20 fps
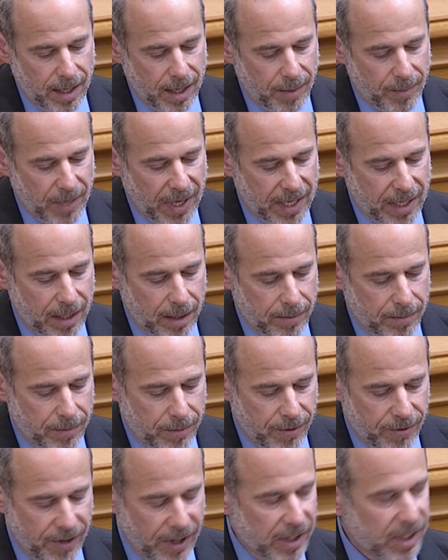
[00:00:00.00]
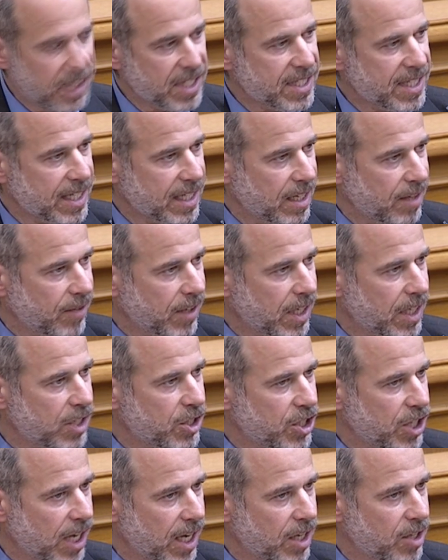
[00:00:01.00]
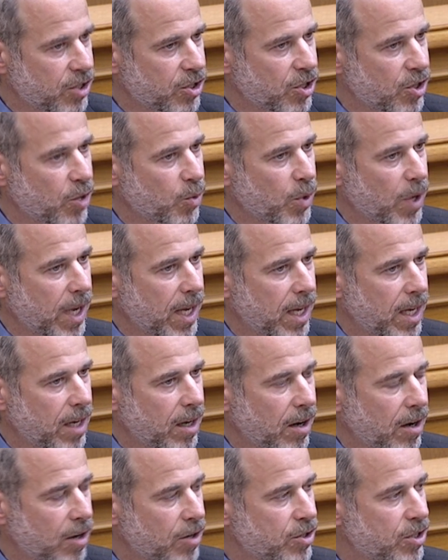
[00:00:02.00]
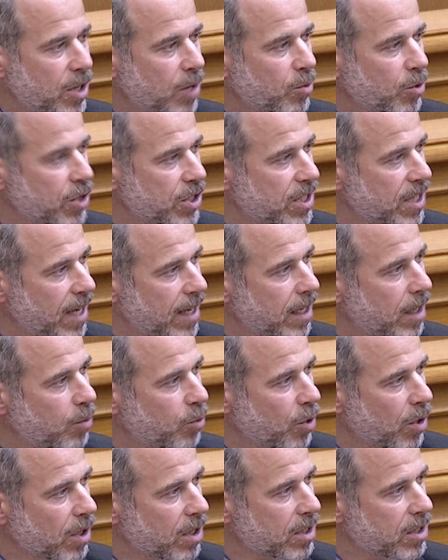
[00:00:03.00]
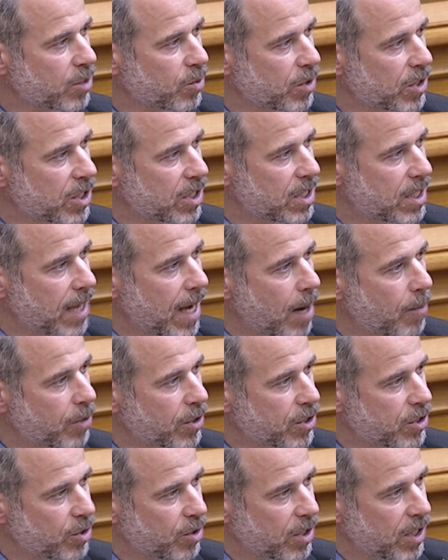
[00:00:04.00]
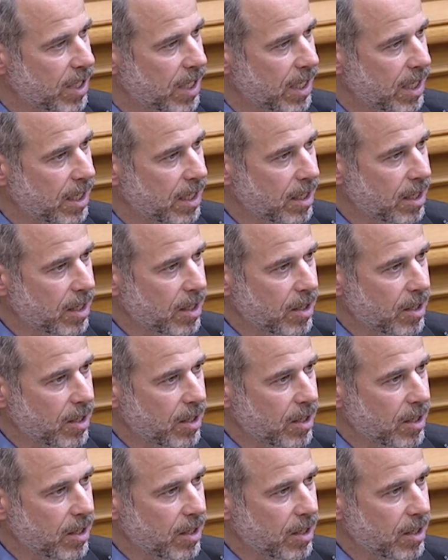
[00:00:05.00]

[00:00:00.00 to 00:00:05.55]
Made a fairly significant change in the way our general sign-up works, which is the opportunity